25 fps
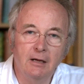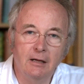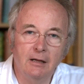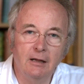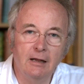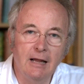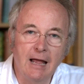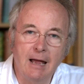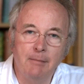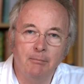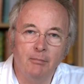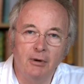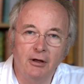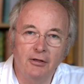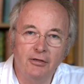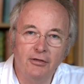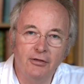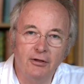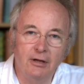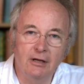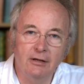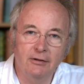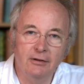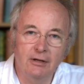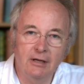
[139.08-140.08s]

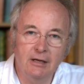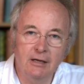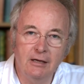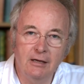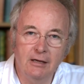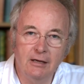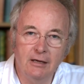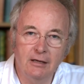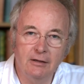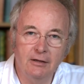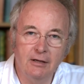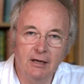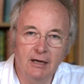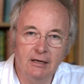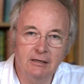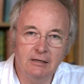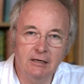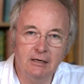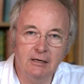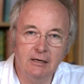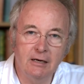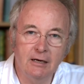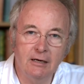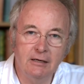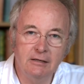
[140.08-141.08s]
Lambeth in the
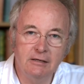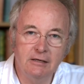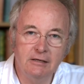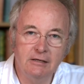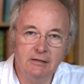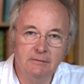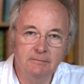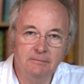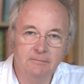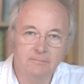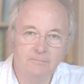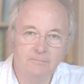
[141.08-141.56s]
1890s.